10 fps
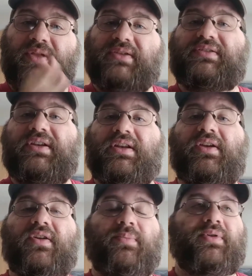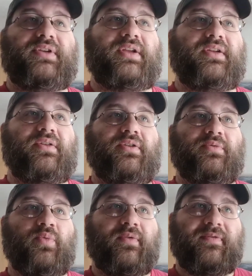This scene here in particular,
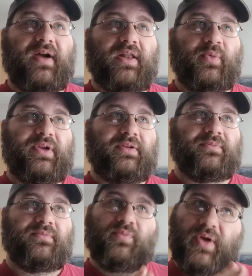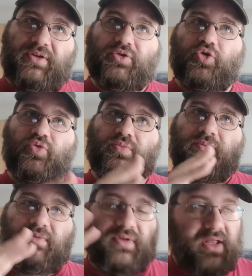we're following Rachel,
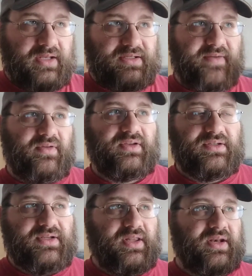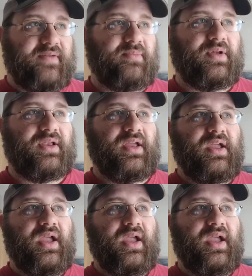she's killing everybody.